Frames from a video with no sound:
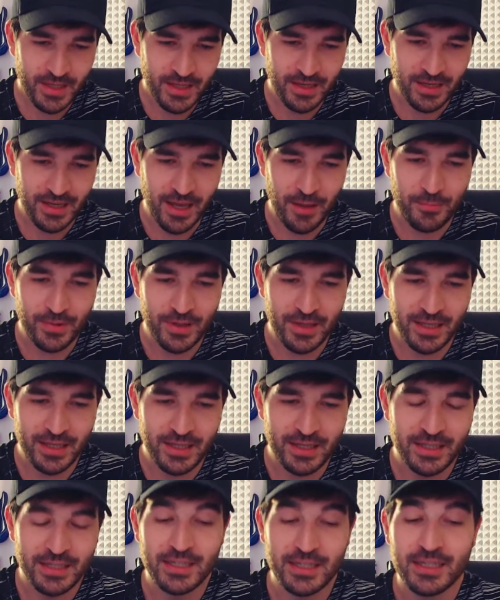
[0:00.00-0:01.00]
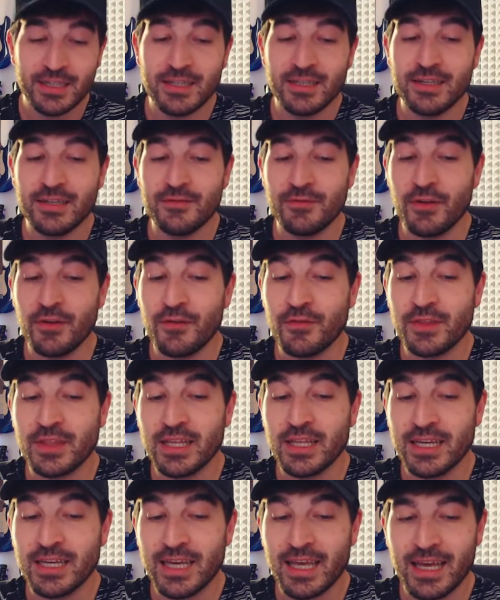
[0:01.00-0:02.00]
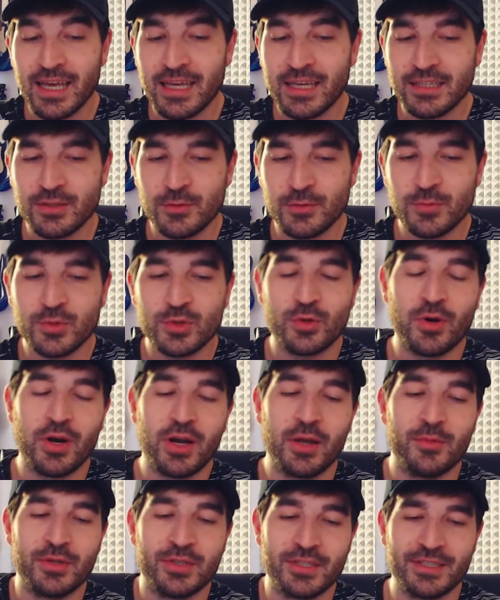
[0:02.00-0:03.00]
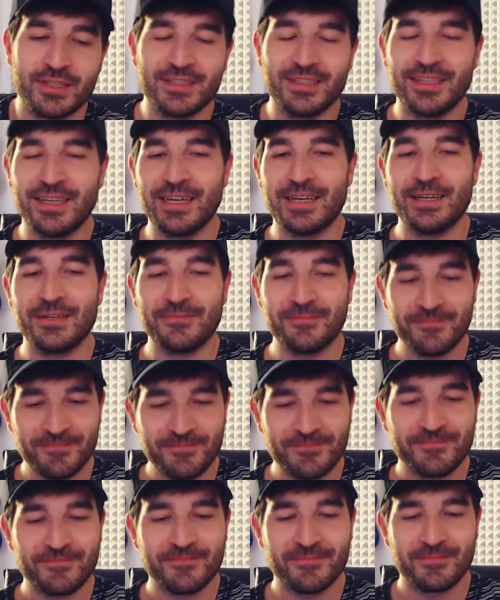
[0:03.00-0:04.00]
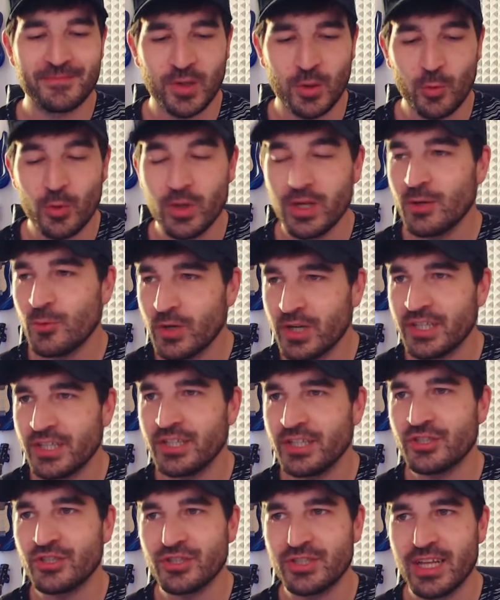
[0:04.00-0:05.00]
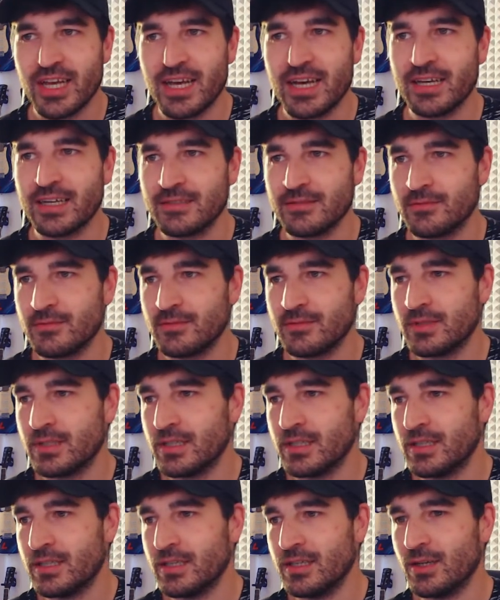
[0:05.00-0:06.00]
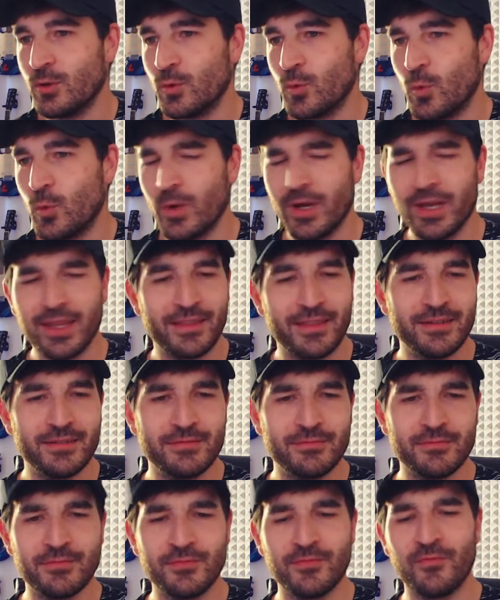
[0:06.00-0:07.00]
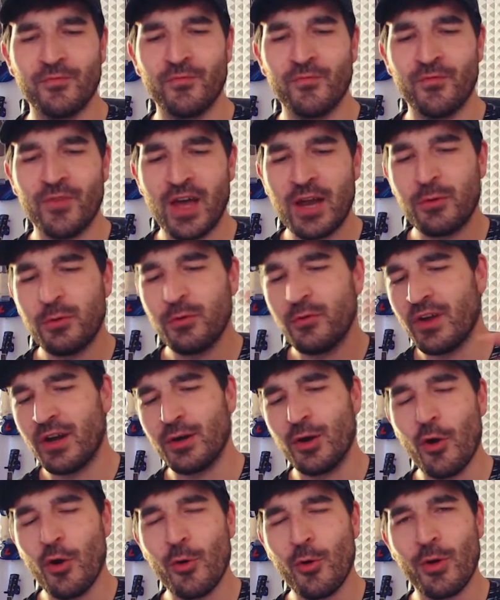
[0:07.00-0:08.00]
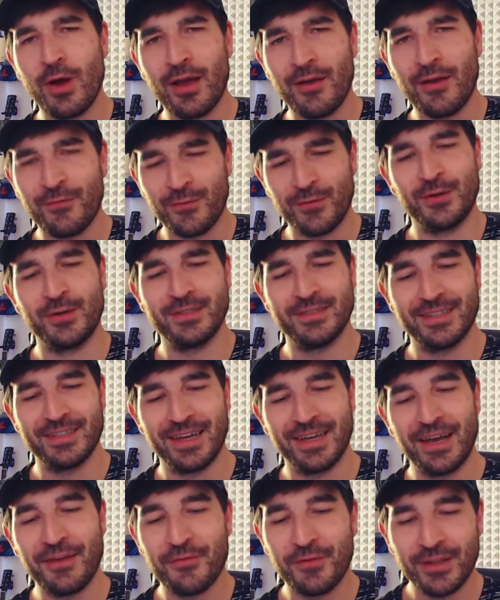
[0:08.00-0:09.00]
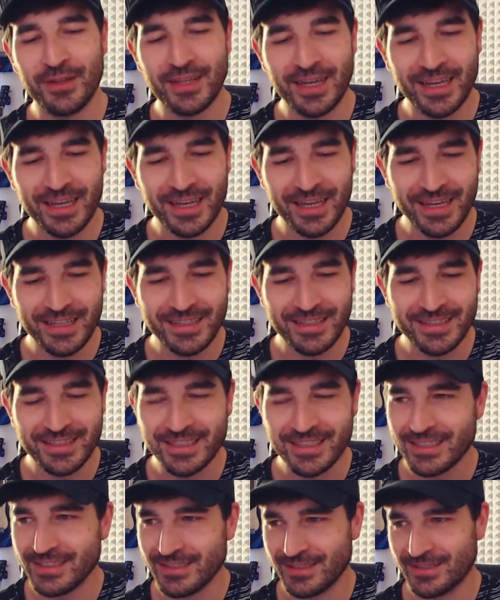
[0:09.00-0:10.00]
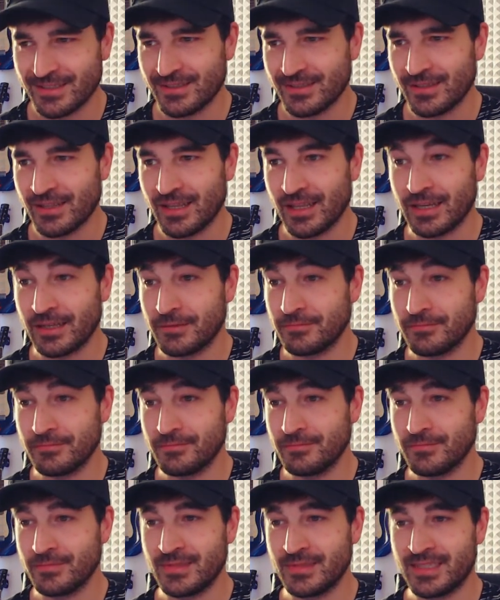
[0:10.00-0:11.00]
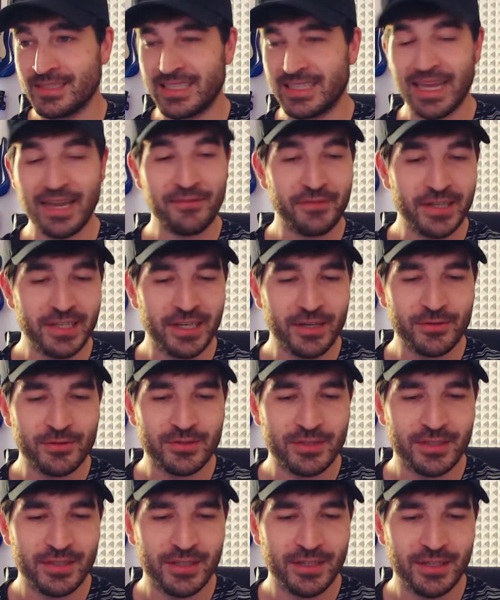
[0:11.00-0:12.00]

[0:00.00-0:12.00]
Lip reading: Happy 15k subscribers. Yeah, we reached that with very low effort. I feel like I did like 10 videos